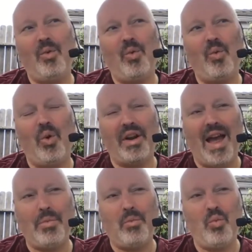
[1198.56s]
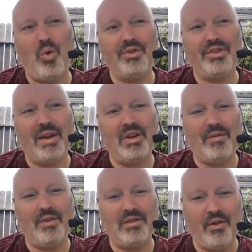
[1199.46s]
what happened was they were
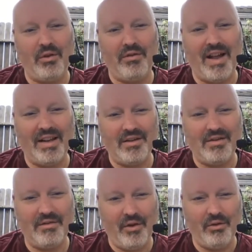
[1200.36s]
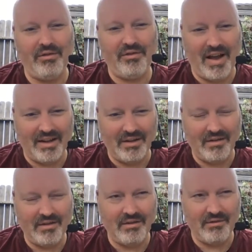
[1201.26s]
given default value, default value,
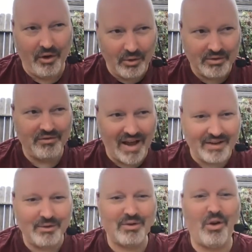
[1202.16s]
default values